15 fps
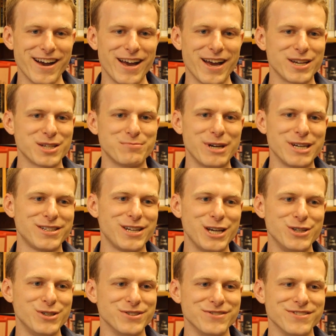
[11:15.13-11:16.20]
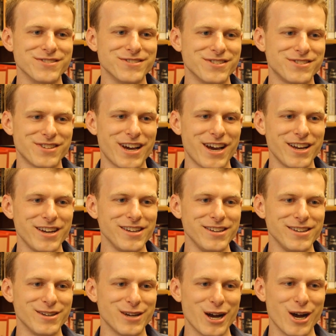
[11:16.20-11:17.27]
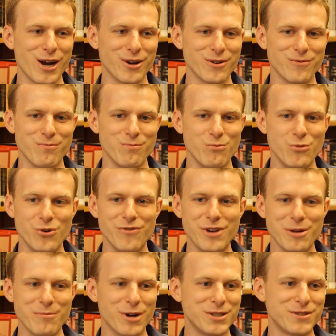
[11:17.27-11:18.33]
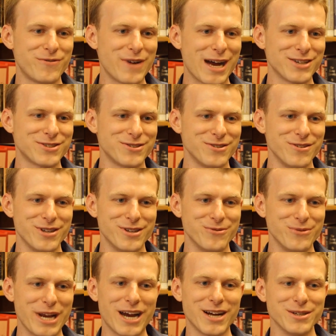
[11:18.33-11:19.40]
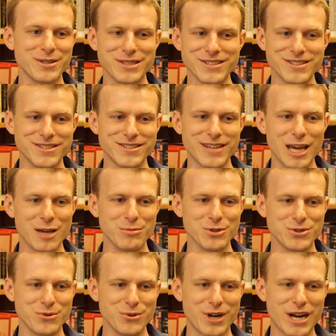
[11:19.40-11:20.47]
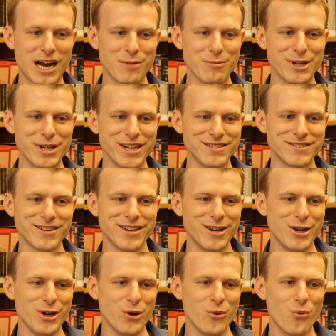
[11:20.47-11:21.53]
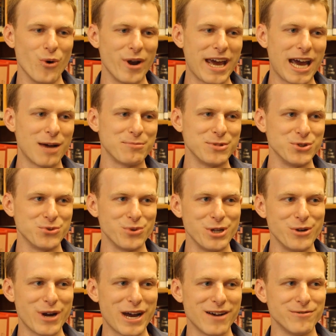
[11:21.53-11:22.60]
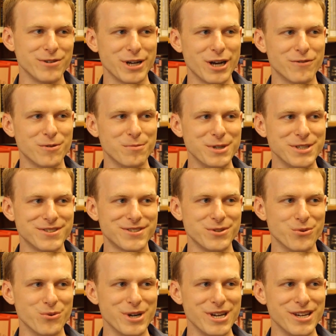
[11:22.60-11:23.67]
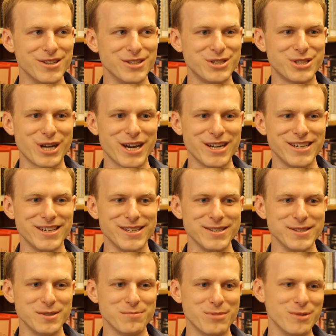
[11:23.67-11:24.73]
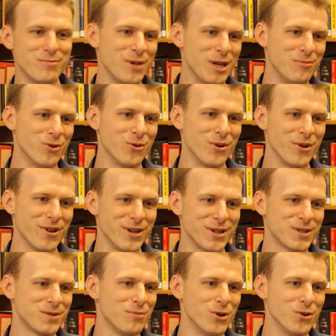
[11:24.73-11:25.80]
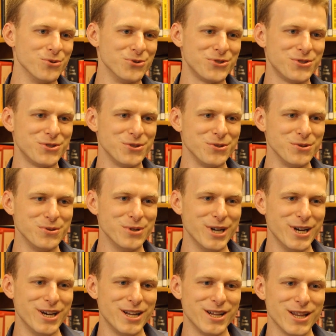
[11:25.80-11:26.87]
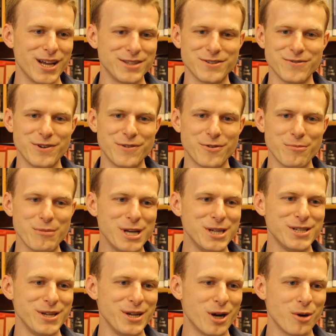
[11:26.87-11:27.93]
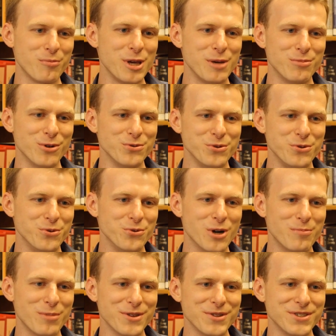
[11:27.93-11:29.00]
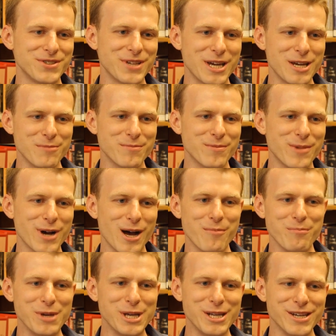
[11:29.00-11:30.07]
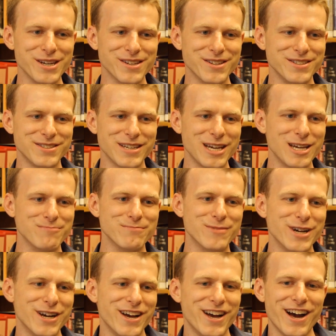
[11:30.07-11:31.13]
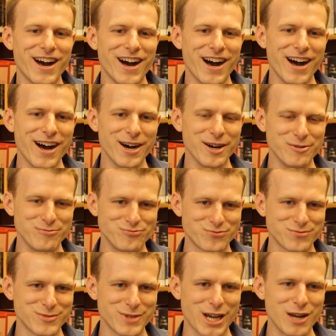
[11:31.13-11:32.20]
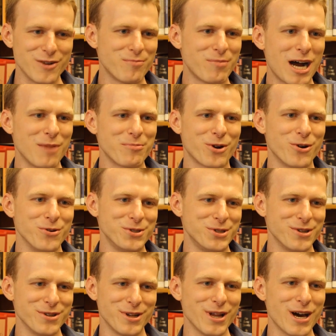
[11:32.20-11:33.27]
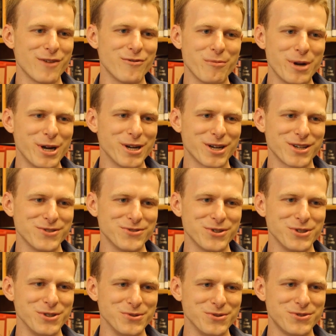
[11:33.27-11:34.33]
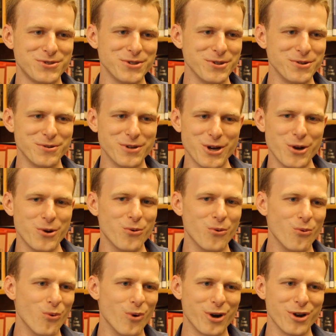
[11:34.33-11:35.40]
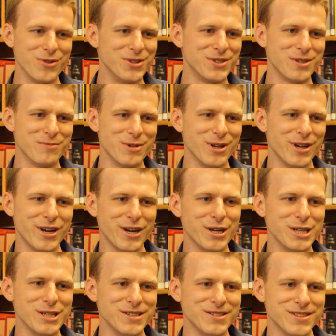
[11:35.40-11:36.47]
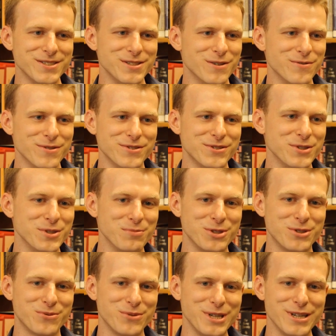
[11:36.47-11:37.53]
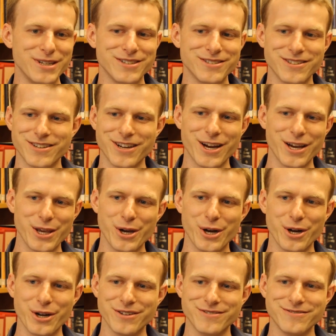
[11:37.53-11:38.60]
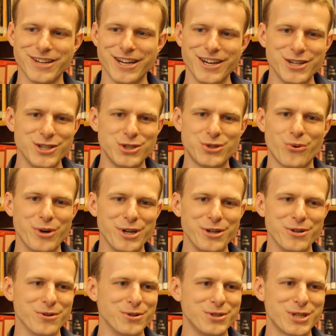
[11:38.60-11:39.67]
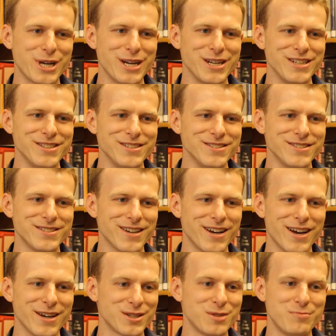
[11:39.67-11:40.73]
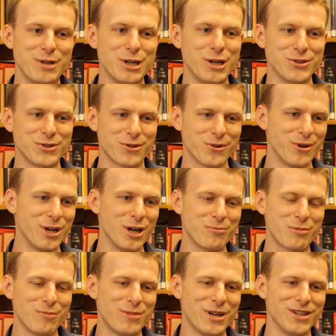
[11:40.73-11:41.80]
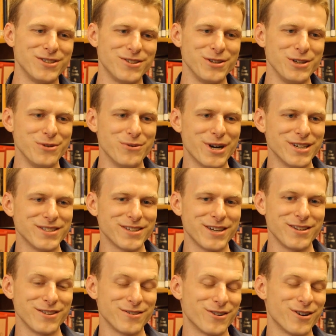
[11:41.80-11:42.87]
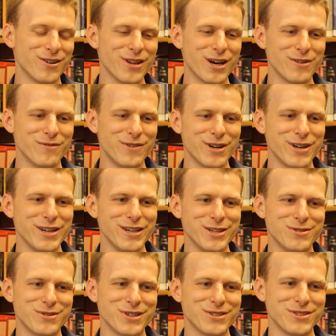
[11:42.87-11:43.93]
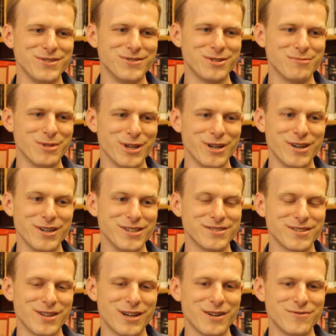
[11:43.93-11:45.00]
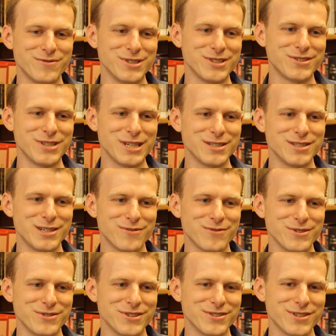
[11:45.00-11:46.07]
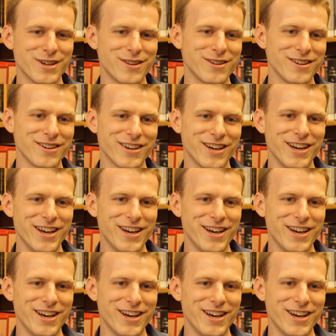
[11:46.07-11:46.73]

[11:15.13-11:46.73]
expectations in society moving much faster than reality is able to accommodate? What happens when you have a government the way that China is, but people exposed to lots of information, young people who grew up on the same media, the same kind of pop culture that a lot of Americans are used to? What are the similarities and differences between a young 20-year-old Chinese experience growing up compared to the U.S.? I think there are a lot of very interesting similarities and a lot of distinct differences, and I think